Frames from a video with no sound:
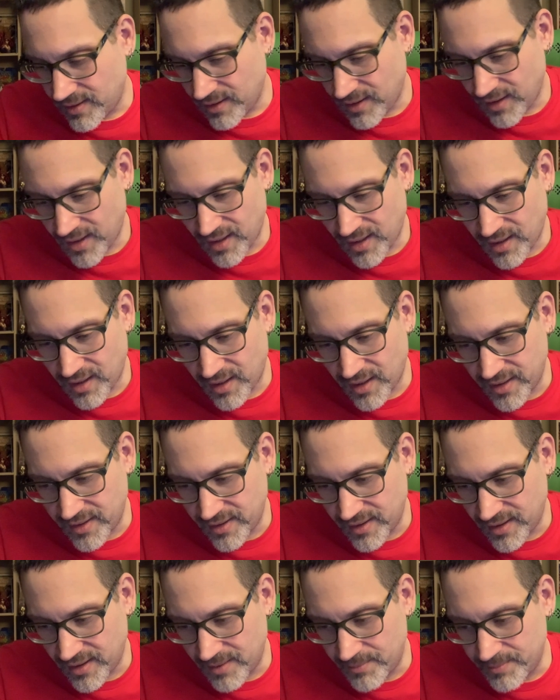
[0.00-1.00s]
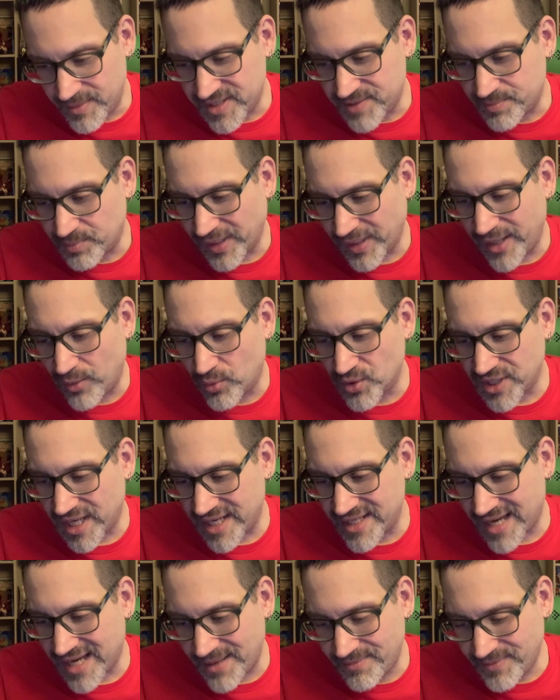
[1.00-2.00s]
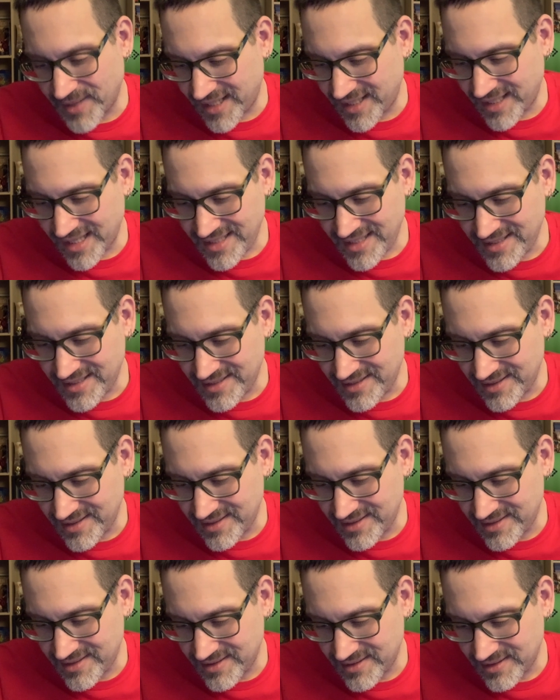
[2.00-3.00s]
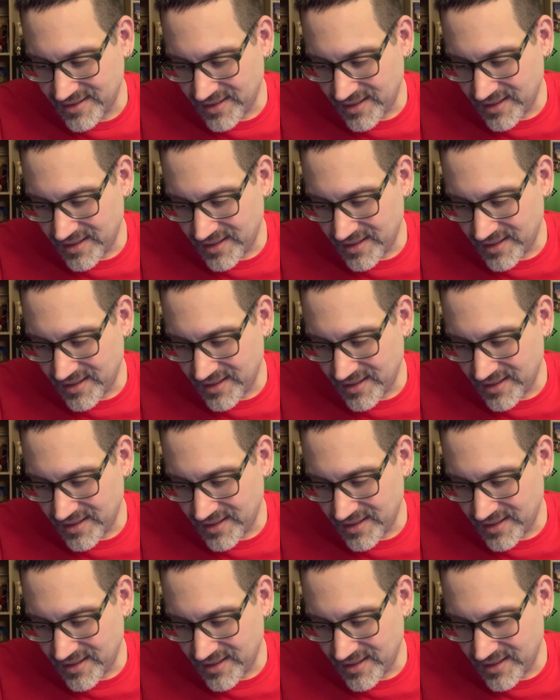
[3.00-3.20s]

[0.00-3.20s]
uh, on uh, Miss Blake, which I, I, I guess this is...